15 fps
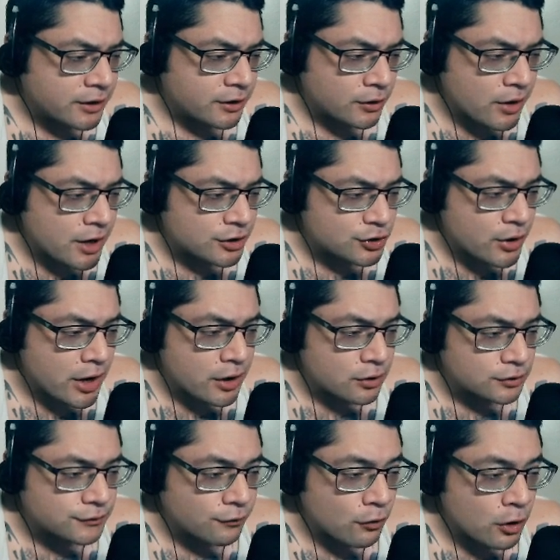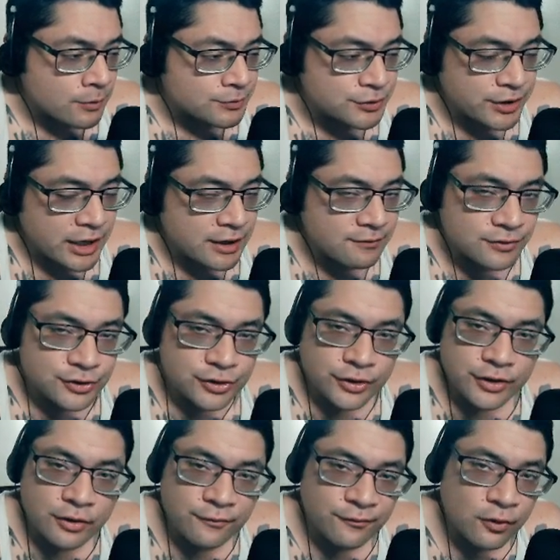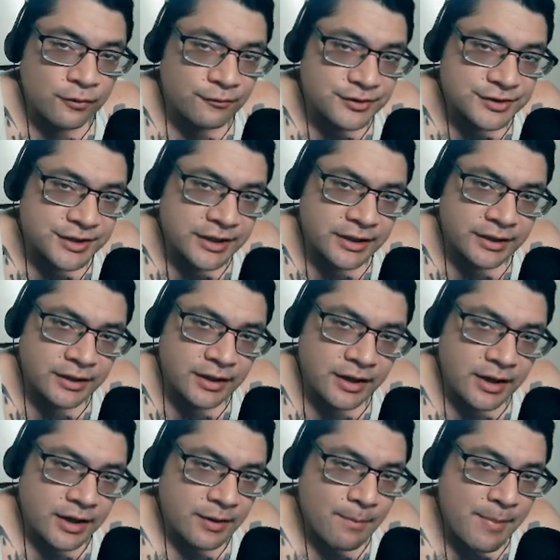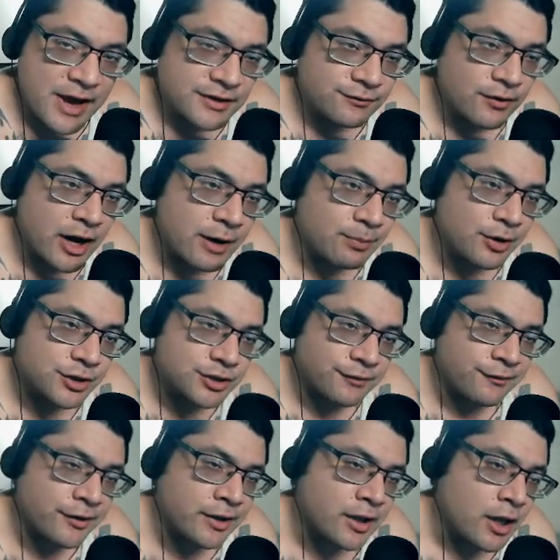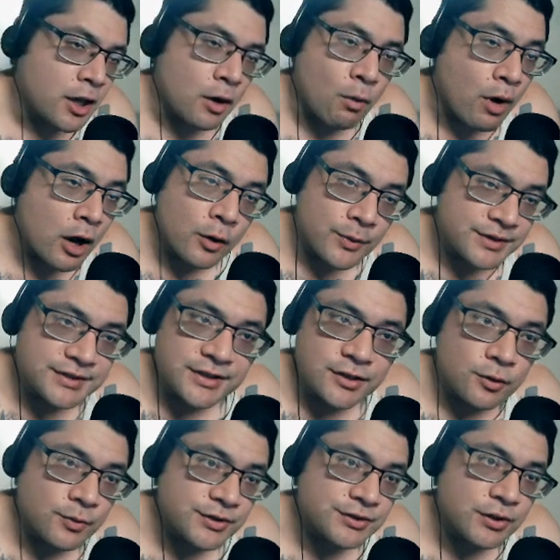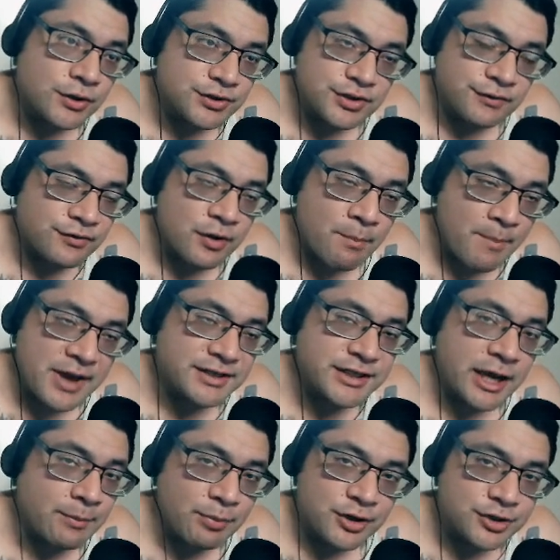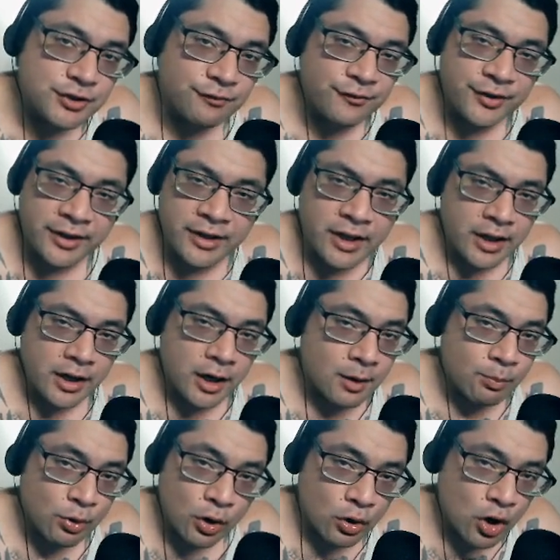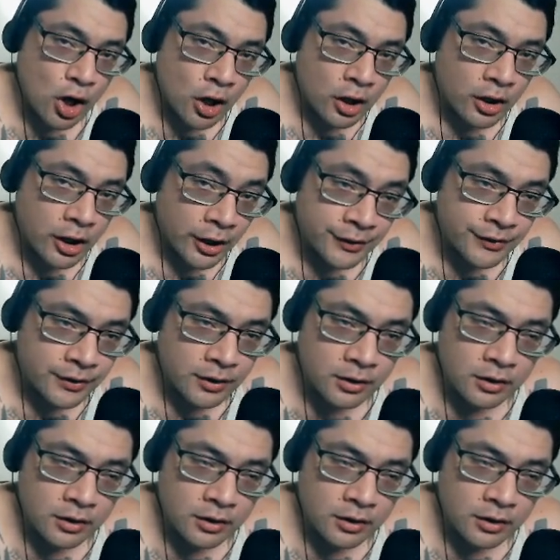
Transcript: You got triangles forearms. You can't even show your full physique. Best for hypertrophy. Why don't we see the results of the best hypertrophy uh, protocol, cunt?